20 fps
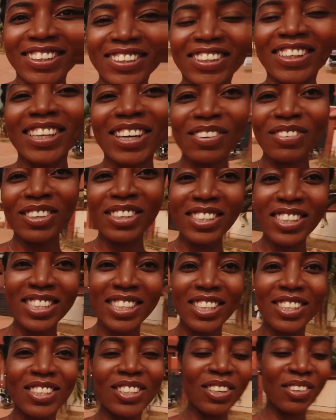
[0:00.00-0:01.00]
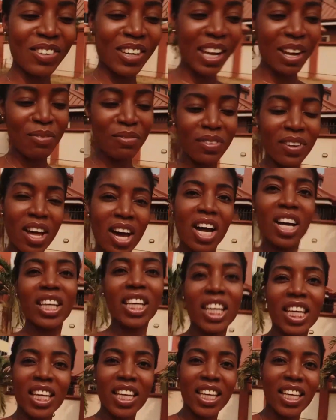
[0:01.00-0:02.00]
Like, what is she doing? I'm
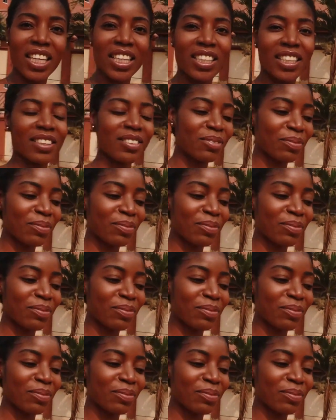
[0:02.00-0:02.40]
vlogging.